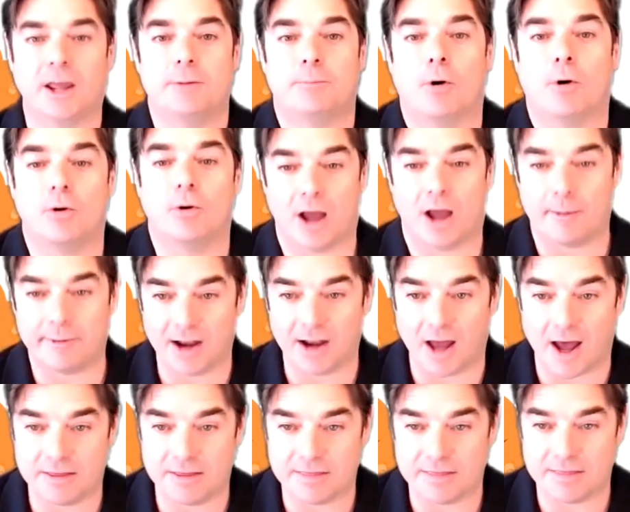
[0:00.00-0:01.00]
We'll keep on
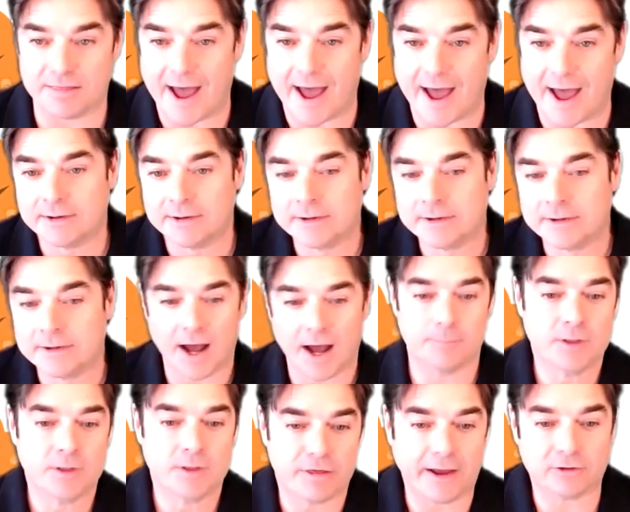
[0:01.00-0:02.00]
going like that.
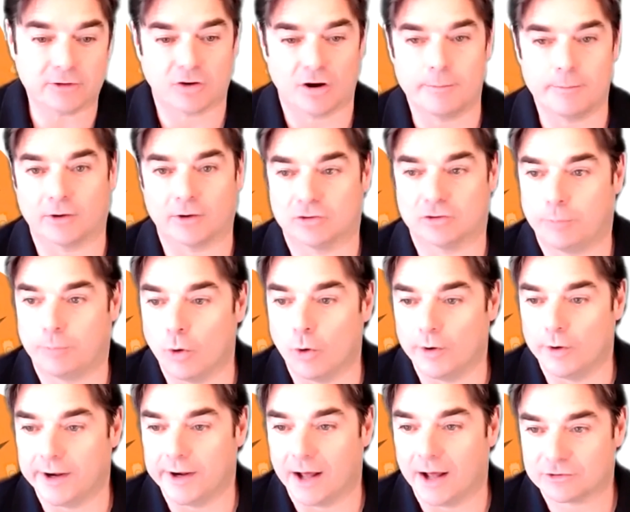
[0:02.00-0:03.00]
Thanks very much for
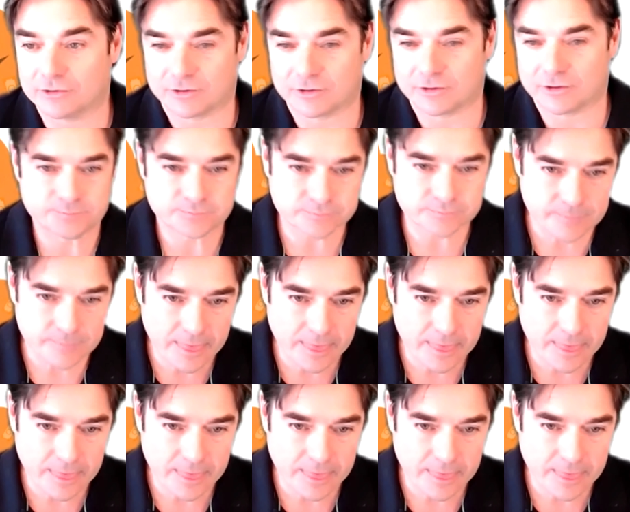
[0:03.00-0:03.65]
supporting us.